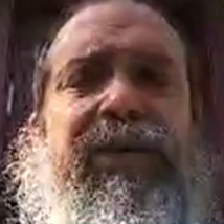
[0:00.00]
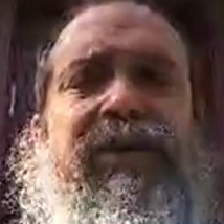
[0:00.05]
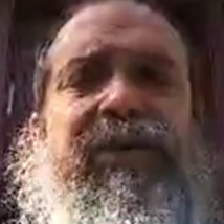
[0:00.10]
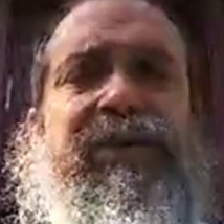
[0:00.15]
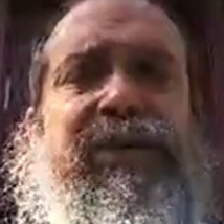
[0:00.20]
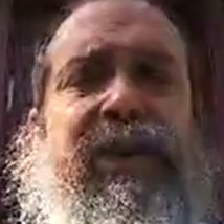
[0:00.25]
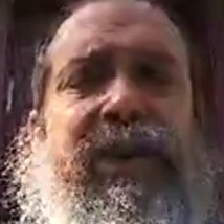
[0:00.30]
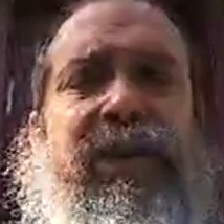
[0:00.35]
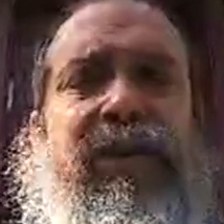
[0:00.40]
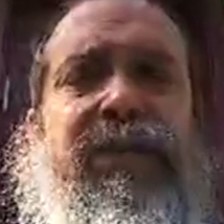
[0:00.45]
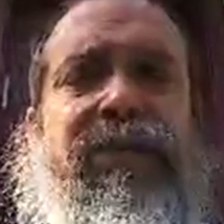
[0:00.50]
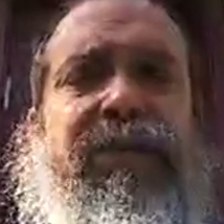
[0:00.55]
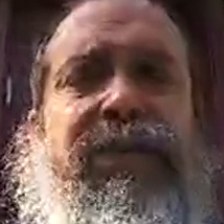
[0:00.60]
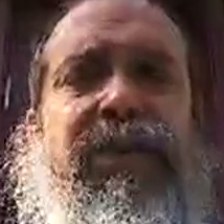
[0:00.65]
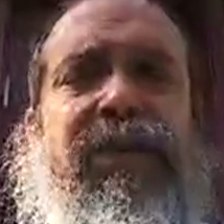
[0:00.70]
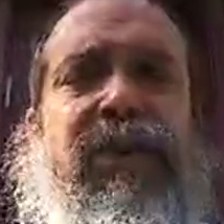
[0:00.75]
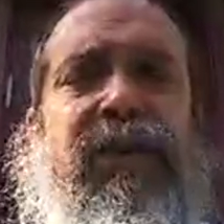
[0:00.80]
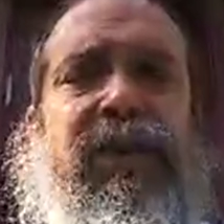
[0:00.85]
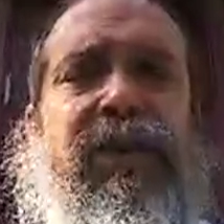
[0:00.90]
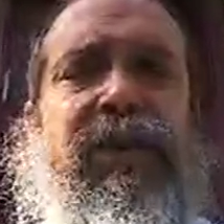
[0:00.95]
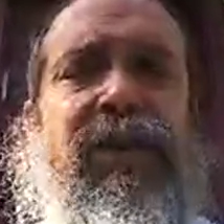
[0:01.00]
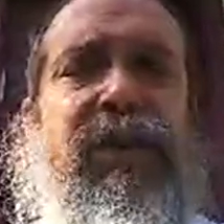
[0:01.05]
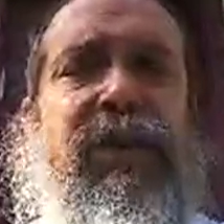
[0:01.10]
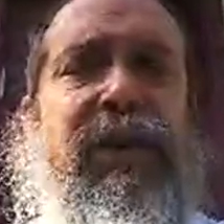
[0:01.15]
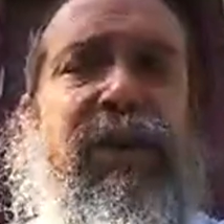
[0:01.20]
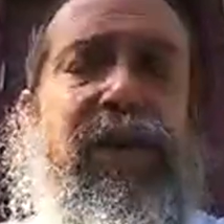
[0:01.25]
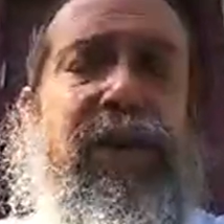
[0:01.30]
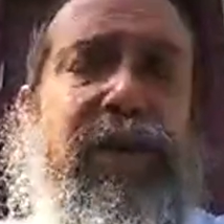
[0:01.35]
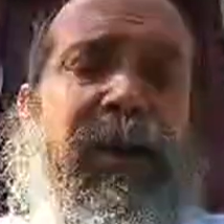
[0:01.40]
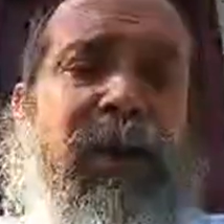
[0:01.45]
ourselves
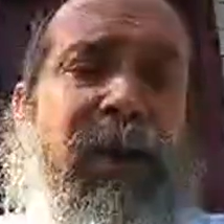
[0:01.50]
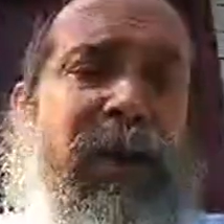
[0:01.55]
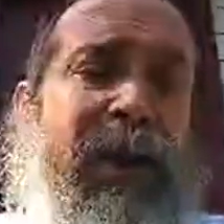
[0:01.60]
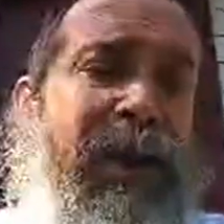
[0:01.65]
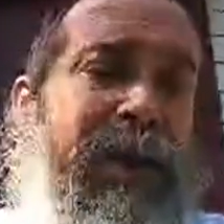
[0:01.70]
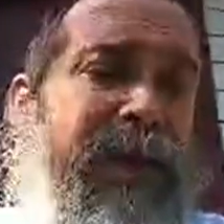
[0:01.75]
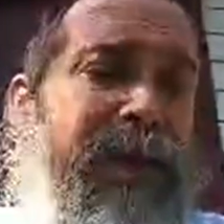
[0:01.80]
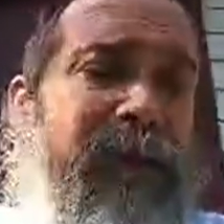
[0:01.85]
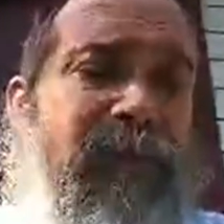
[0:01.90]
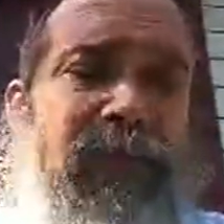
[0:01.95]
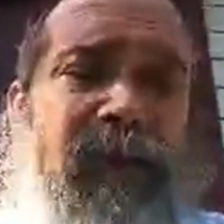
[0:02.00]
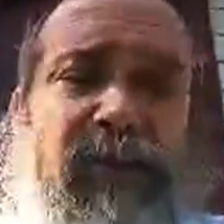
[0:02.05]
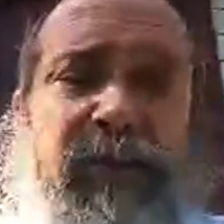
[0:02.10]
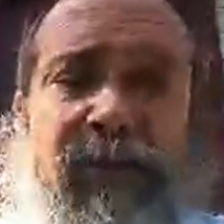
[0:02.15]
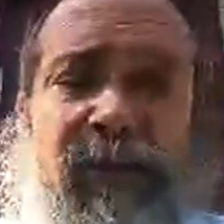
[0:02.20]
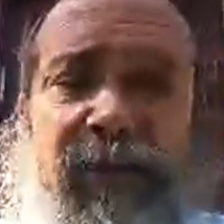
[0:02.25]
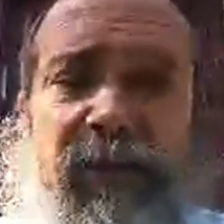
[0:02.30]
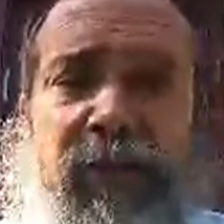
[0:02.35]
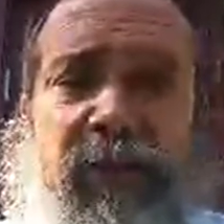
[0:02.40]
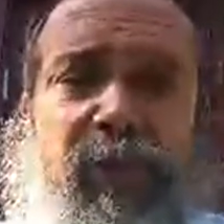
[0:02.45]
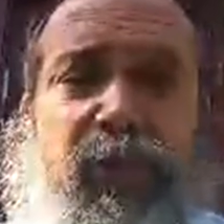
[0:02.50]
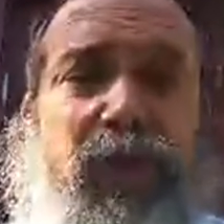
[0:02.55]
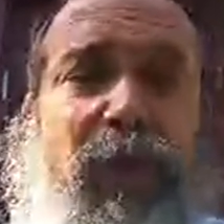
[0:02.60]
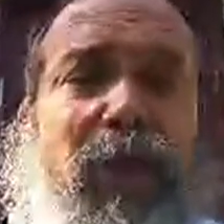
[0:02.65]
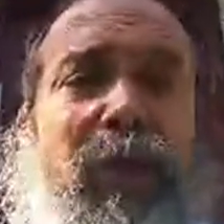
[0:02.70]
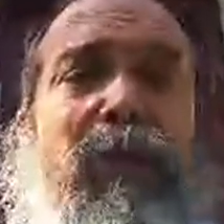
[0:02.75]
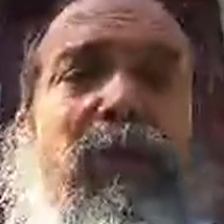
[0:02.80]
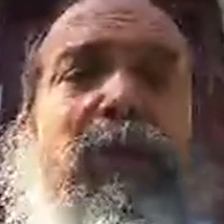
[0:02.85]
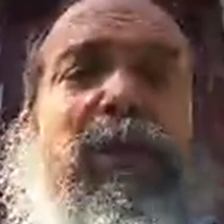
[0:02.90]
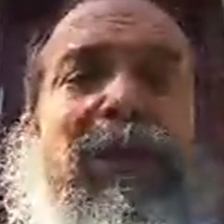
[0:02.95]
and
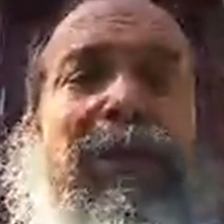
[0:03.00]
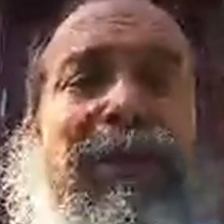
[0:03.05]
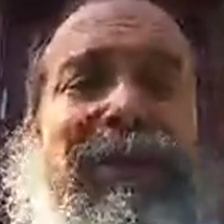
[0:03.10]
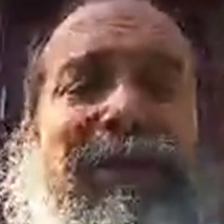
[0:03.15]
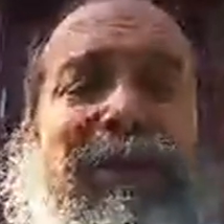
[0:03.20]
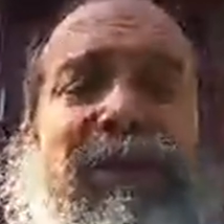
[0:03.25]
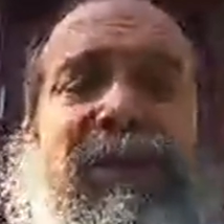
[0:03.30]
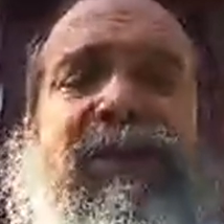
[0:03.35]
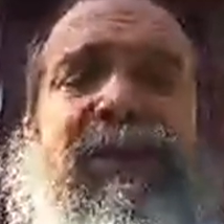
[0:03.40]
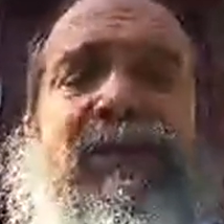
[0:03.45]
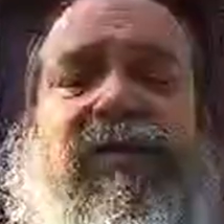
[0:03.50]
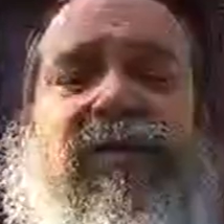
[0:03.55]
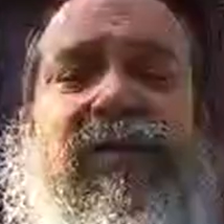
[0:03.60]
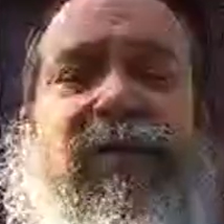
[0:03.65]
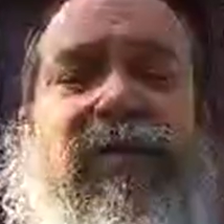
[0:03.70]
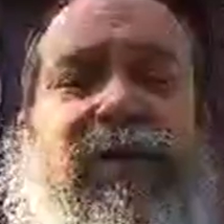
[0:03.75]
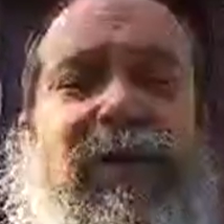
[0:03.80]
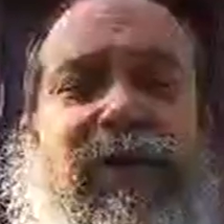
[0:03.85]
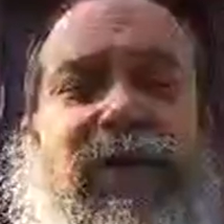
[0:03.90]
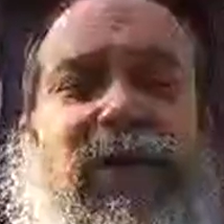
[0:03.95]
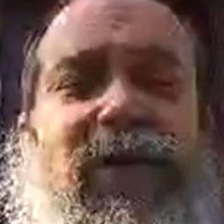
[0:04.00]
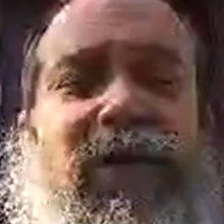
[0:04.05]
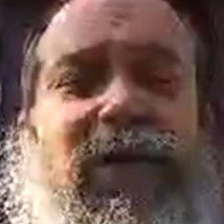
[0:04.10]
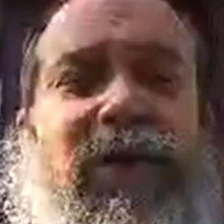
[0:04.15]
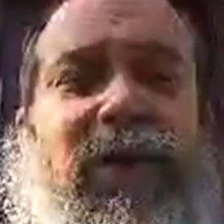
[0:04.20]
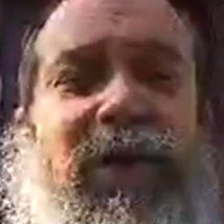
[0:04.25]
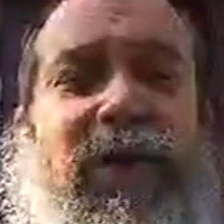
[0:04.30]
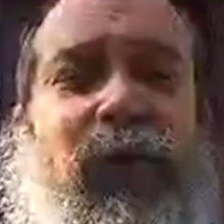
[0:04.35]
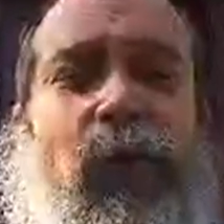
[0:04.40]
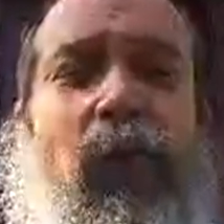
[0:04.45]
probably at least
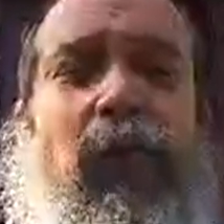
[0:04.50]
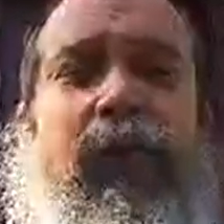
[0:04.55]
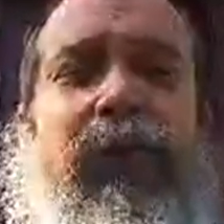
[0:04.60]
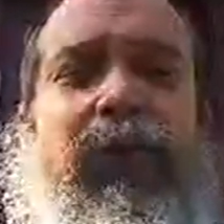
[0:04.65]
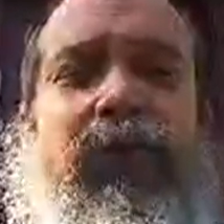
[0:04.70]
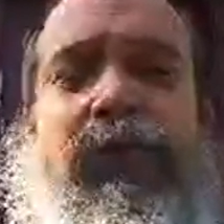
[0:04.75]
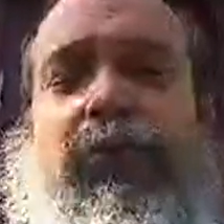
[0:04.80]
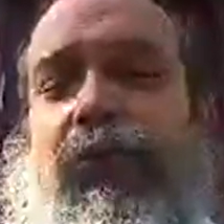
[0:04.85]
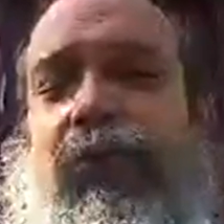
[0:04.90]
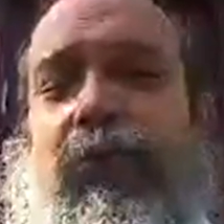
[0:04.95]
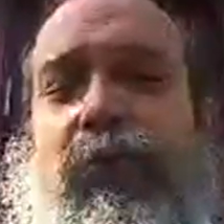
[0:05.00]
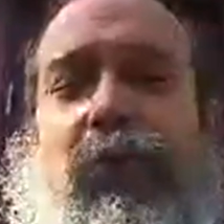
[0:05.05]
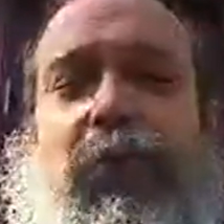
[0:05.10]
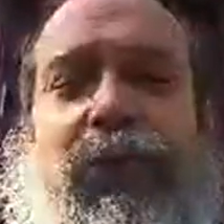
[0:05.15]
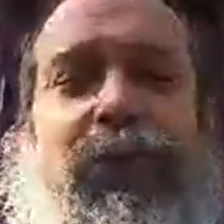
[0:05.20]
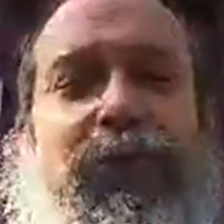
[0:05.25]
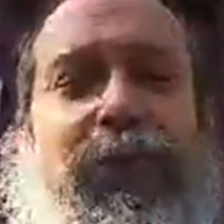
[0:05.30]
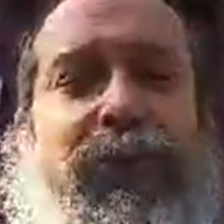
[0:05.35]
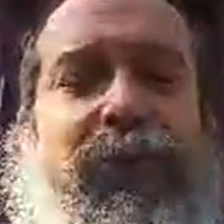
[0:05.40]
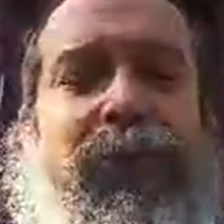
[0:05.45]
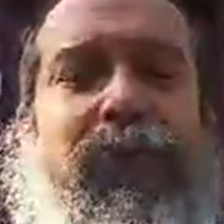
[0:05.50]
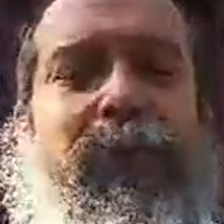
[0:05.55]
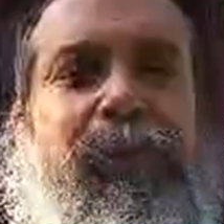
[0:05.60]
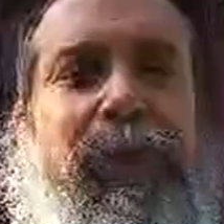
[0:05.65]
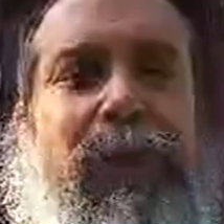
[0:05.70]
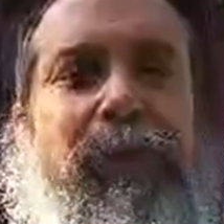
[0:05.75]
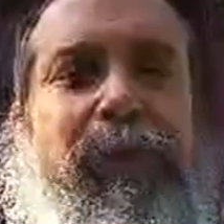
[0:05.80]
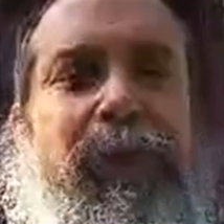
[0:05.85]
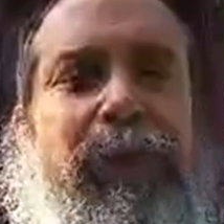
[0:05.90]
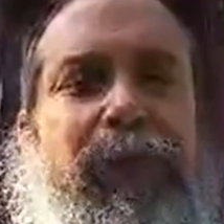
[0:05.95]
one or two or three
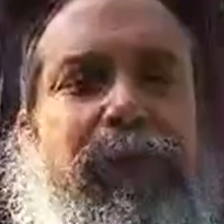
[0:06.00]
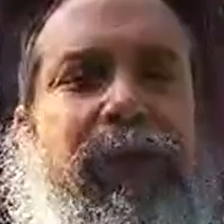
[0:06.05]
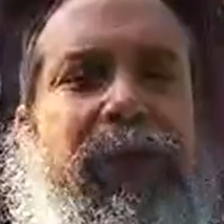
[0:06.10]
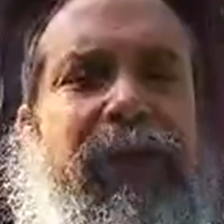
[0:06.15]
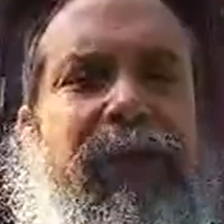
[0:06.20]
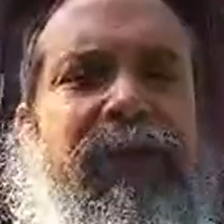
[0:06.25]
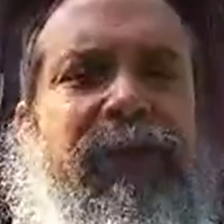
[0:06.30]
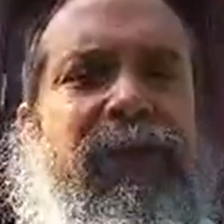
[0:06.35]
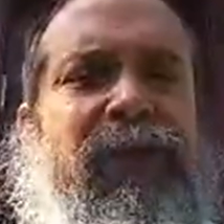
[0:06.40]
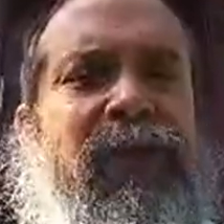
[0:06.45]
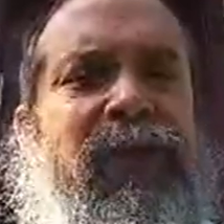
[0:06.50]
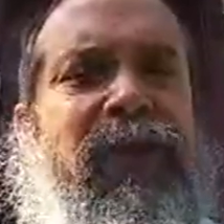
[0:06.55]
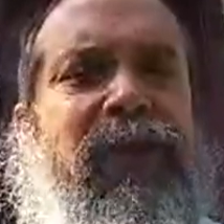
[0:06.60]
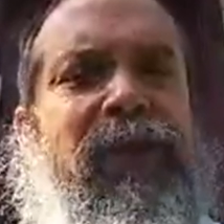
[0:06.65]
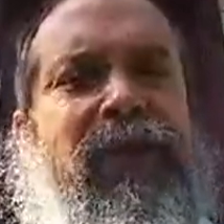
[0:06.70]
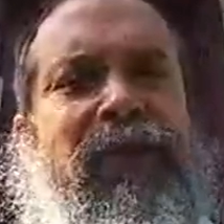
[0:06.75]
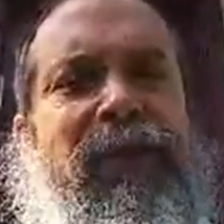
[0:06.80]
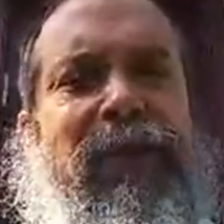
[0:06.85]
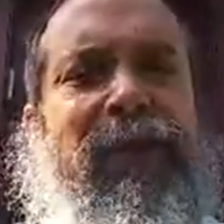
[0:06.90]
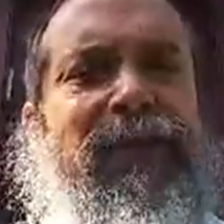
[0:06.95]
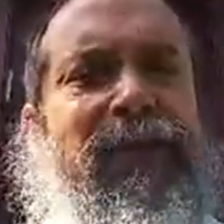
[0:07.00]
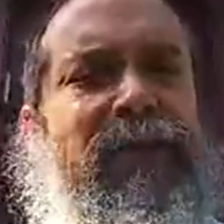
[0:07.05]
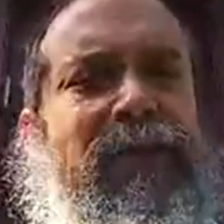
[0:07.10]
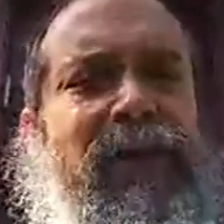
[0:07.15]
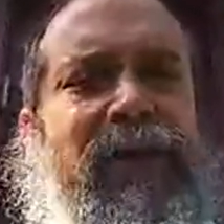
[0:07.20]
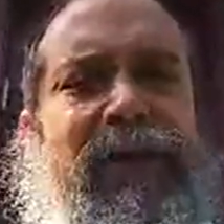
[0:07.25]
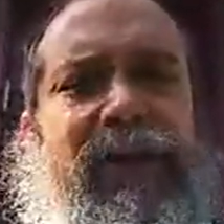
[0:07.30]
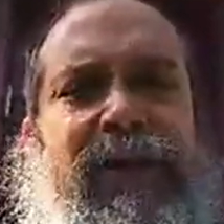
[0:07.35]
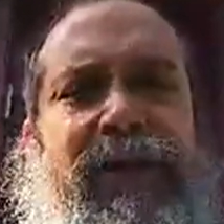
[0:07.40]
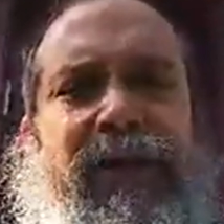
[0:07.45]
people around,
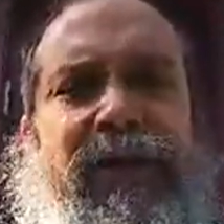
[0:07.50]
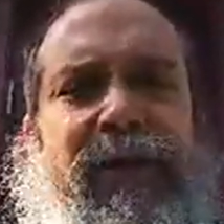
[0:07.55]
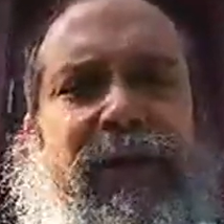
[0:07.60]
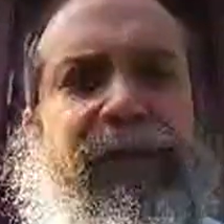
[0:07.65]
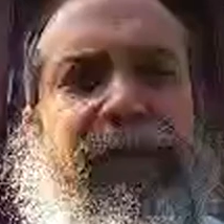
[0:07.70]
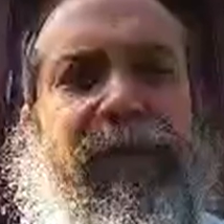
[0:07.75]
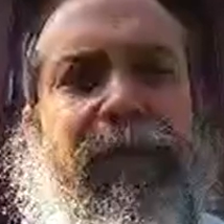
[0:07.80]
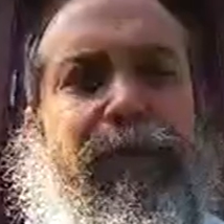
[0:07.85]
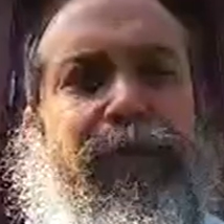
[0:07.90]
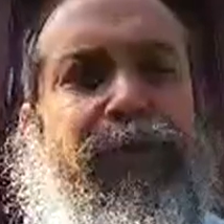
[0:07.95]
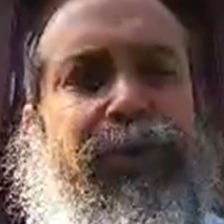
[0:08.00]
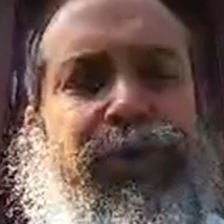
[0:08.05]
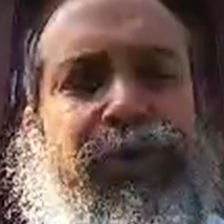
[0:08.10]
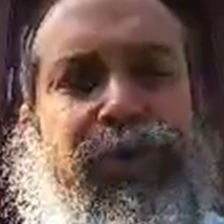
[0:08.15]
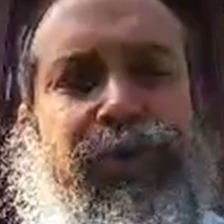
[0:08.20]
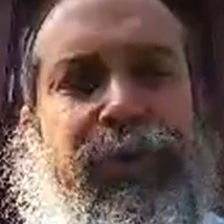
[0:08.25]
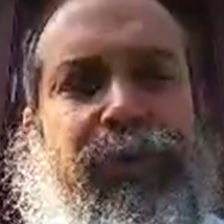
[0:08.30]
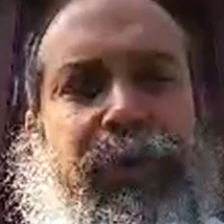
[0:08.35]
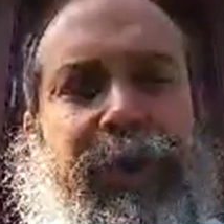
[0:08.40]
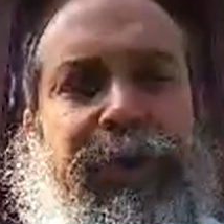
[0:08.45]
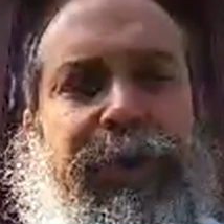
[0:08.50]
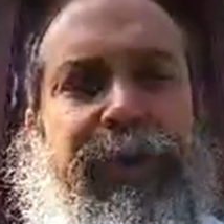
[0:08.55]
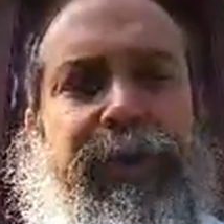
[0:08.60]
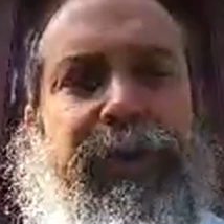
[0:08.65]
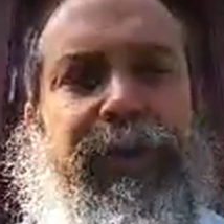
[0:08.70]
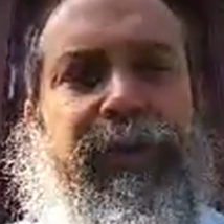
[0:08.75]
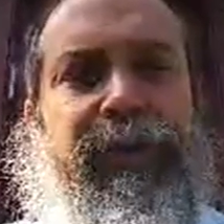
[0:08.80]
not in a preachy way,